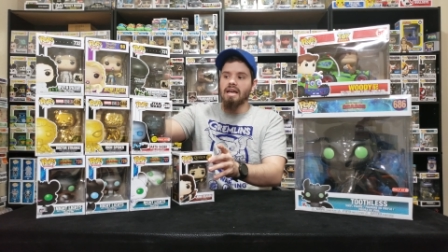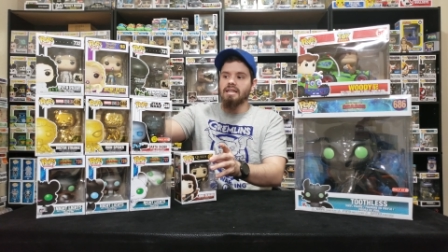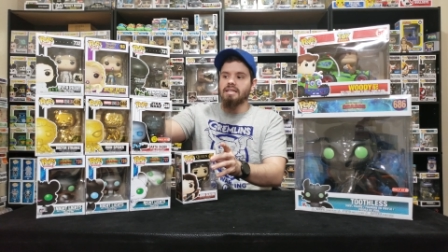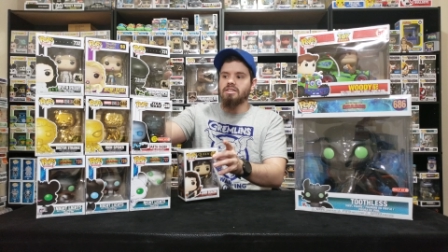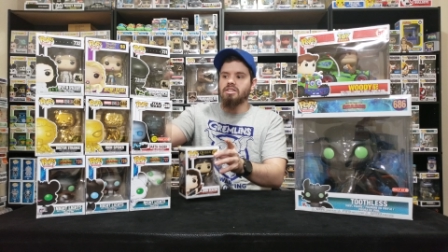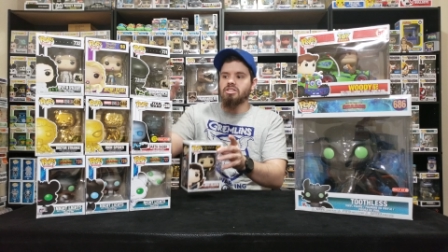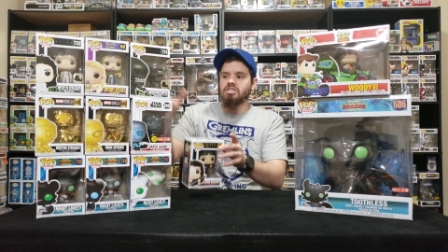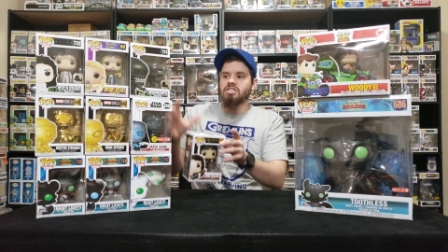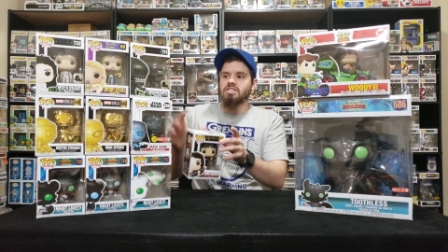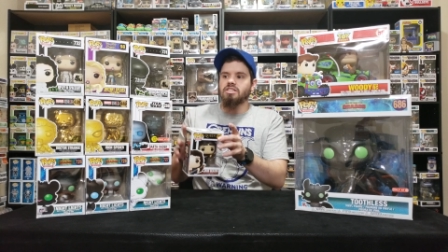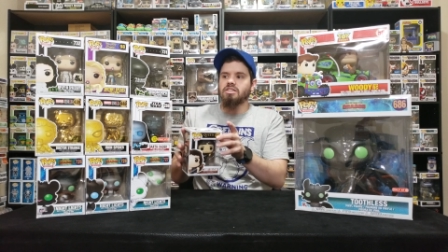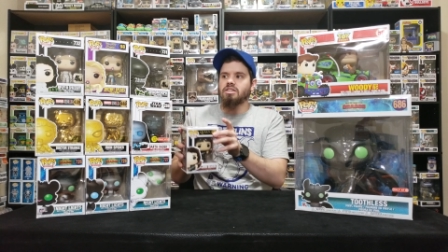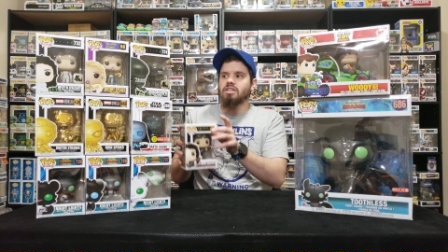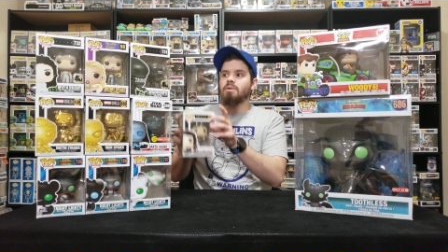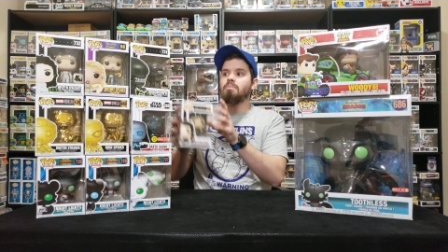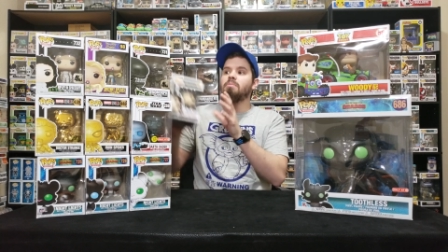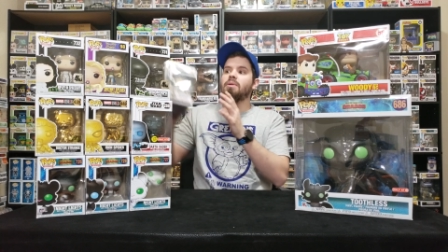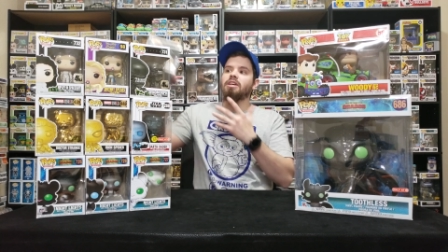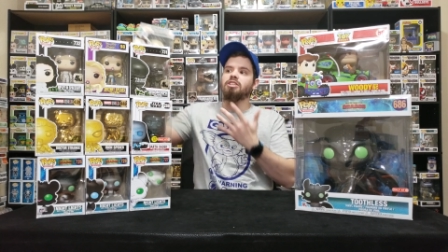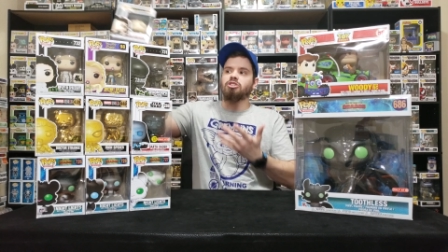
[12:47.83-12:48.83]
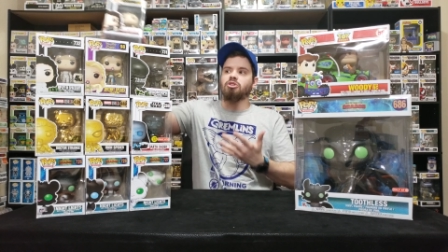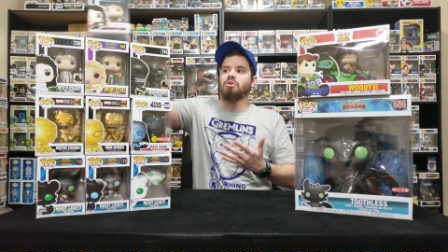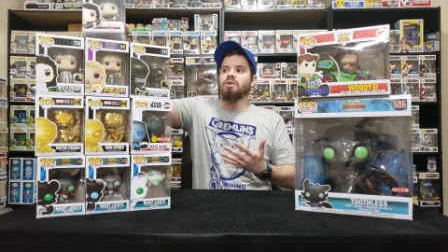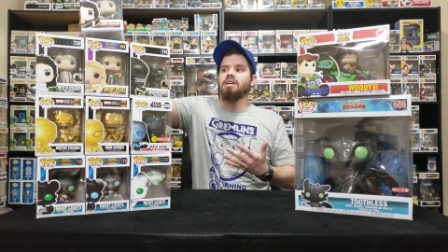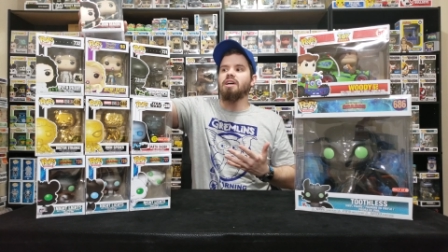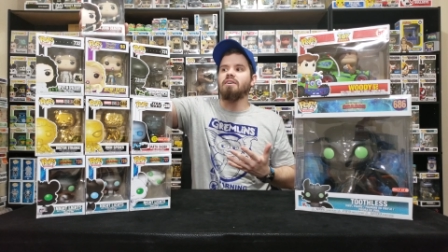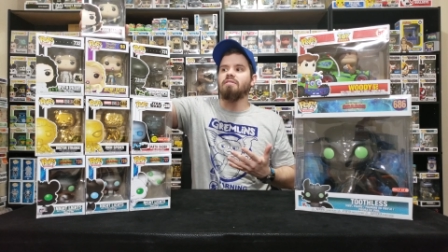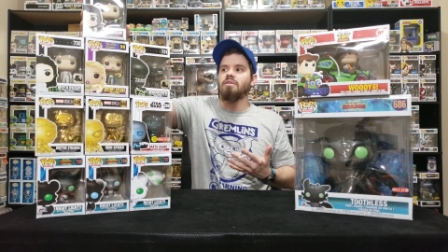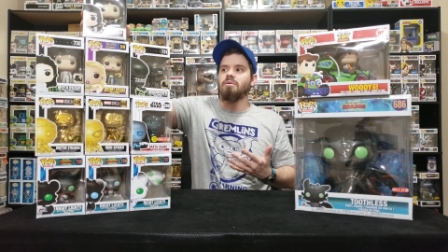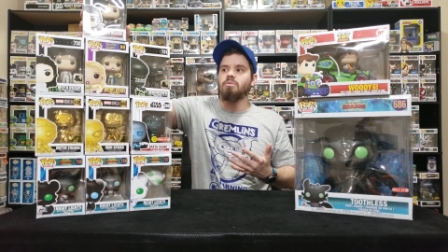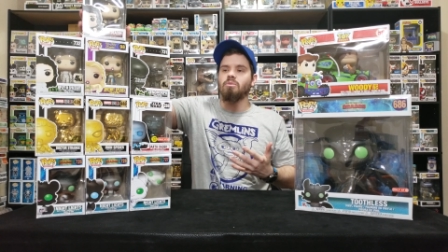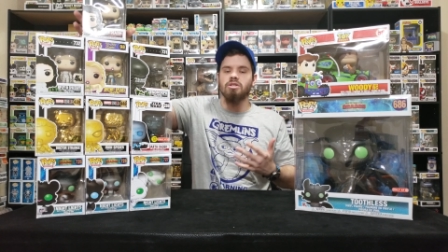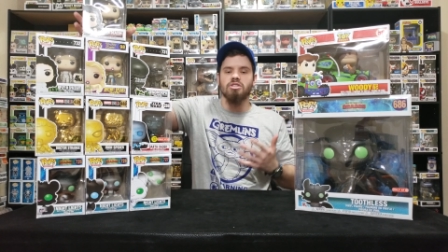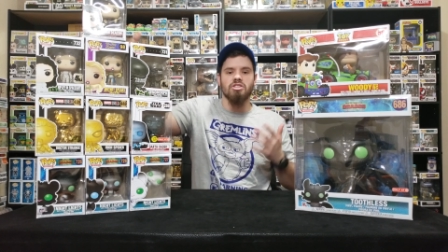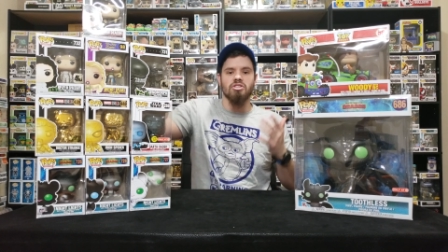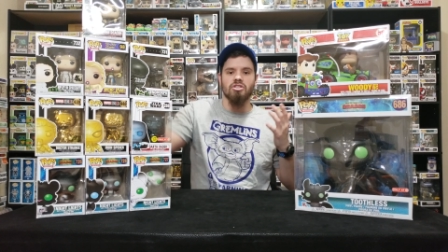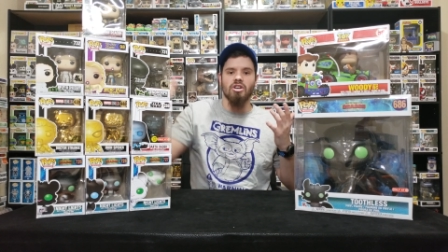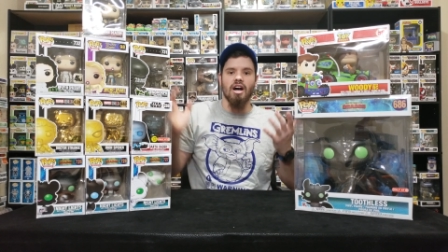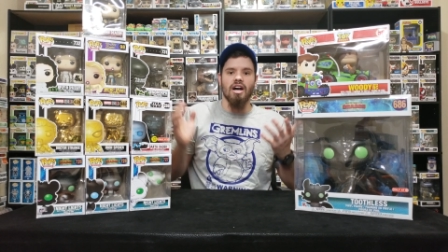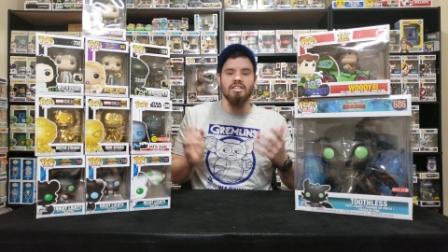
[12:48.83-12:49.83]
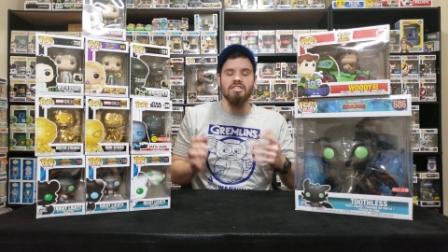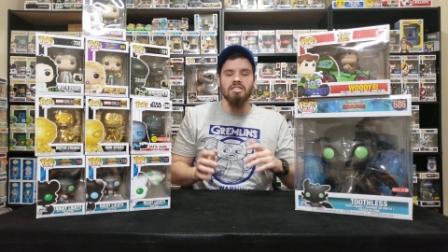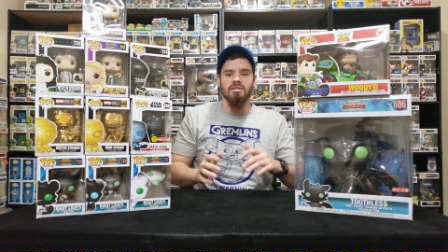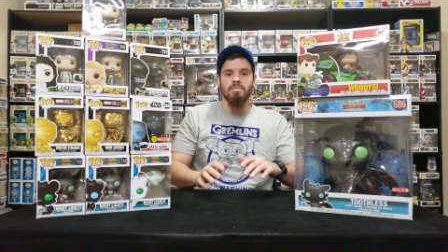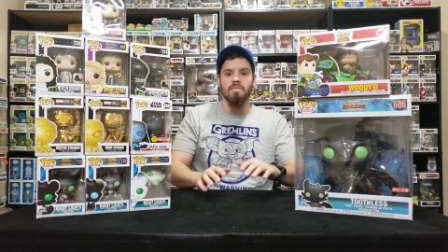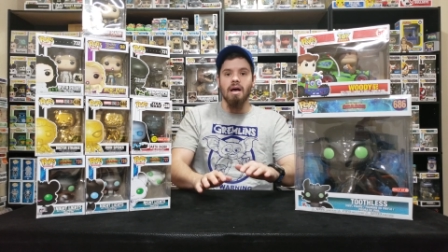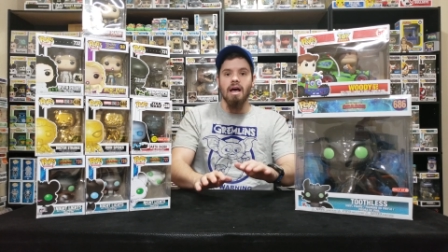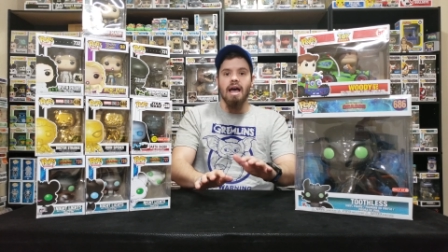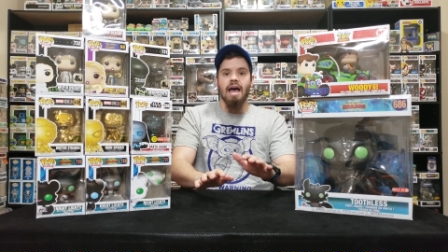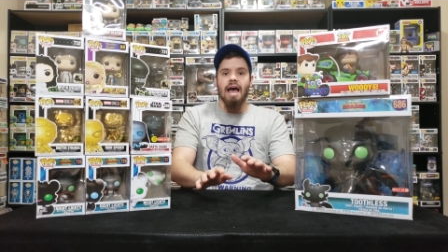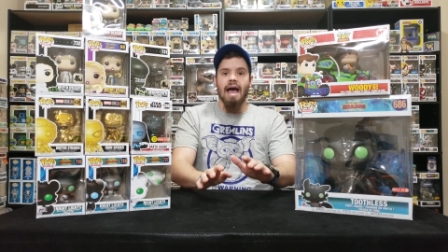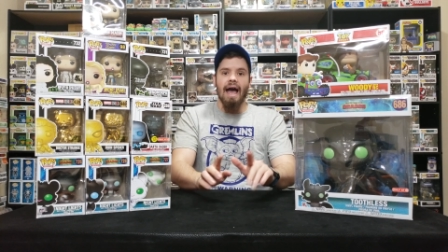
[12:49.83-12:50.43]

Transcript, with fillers: Just the mystery of them, which is awesome,